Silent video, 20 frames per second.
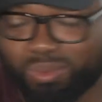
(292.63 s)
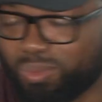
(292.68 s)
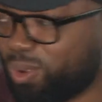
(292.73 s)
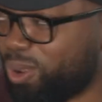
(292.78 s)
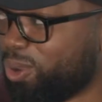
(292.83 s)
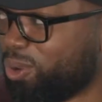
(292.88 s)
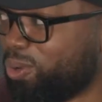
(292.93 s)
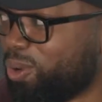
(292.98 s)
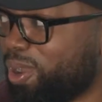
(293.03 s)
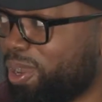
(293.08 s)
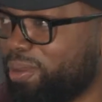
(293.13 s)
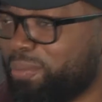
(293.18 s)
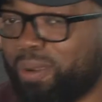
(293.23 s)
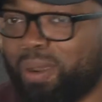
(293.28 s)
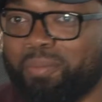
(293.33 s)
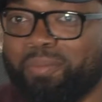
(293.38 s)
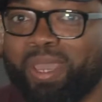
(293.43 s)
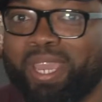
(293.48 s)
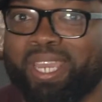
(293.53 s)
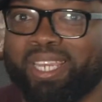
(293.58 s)
Word. My
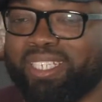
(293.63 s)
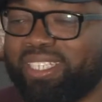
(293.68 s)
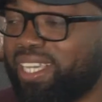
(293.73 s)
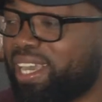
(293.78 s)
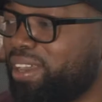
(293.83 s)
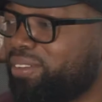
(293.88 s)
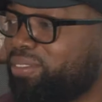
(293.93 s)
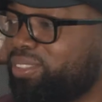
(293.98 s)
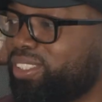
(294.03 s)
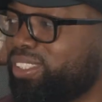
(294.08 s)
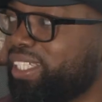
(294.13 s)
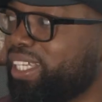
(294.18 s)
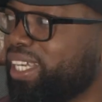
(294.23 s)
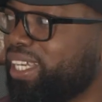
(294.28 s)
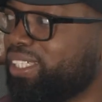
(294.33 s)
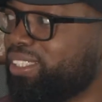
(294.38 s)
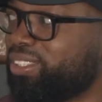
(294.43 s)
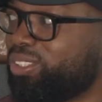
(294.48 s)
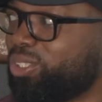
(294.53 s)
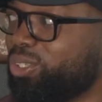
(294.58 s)
man Kev is
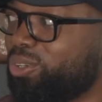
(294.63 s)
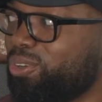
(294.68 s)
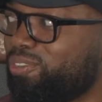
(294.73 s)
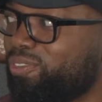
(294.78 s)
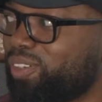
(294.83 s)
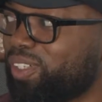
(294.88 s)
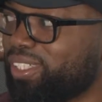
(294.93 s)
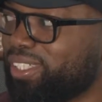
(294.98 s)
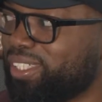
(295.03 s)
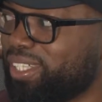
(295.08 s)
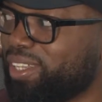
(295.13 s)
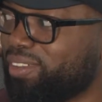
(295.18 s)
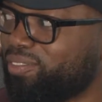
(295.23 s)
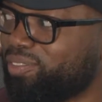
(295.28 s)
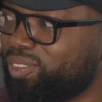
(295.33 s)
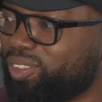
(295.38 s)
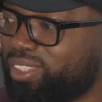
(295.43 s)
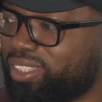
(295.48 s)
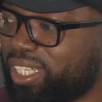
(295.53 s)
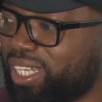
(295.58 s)
here, too, filling in
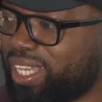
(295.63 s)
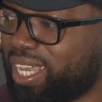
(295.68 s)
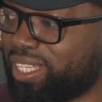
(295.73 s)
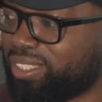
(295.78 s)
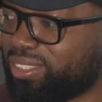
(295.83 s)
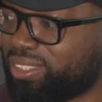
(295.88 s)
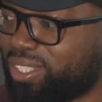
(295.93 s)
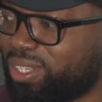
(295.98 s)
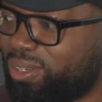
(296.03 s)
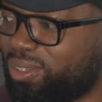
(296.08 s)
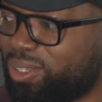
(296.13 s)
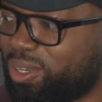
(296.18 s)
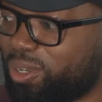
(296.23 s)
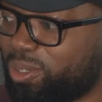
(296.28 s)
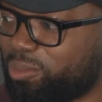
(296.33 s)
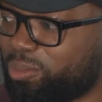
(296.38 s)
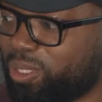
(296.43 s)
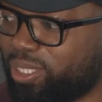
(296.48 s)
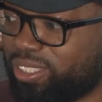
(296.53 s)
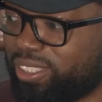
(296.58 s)
for Chey. How's it going
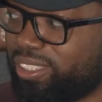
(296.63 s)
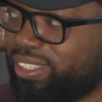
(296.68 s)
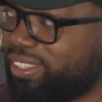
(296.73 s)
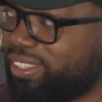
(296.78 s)
on, brother?